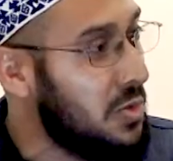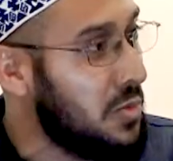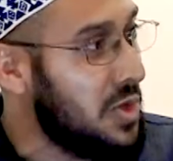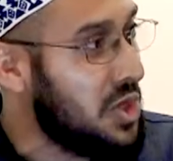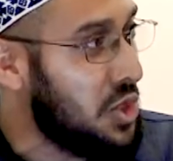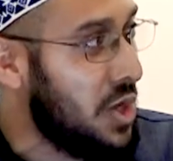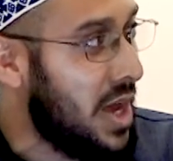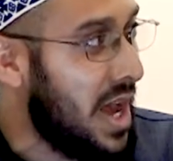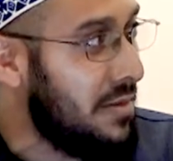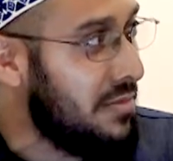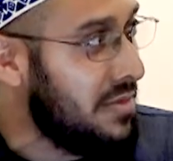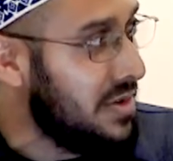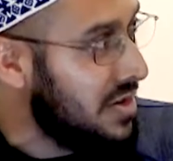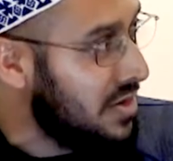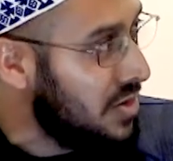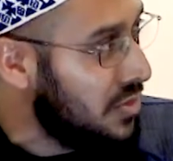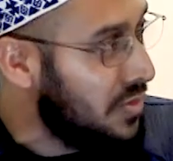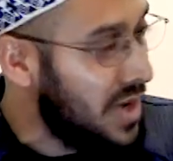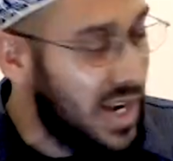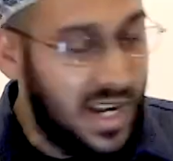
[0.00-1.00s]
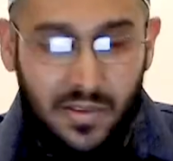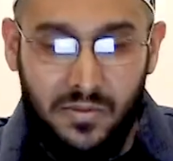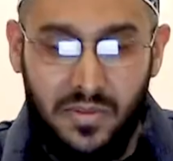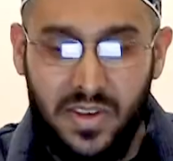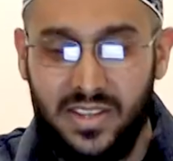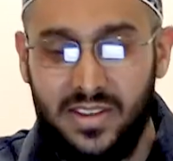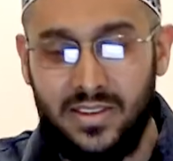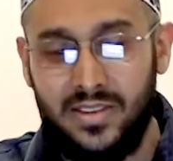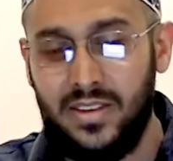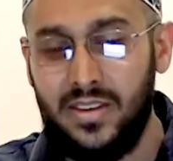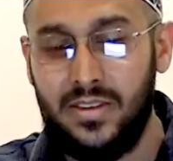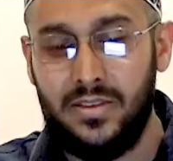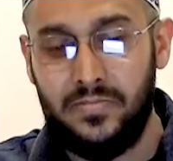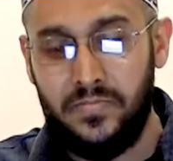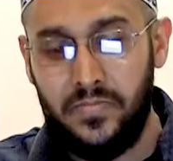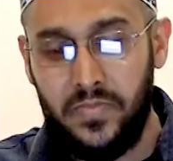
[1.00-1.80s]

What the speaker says: which you haven't really visited.